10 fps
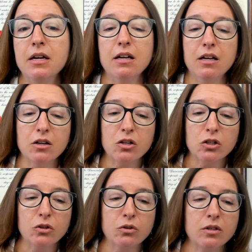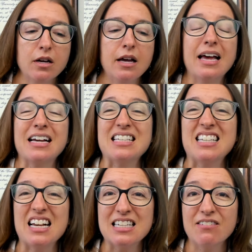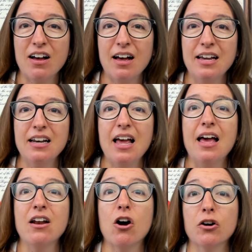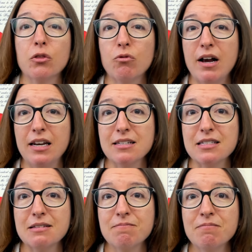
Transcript: include excessive height and arthritis.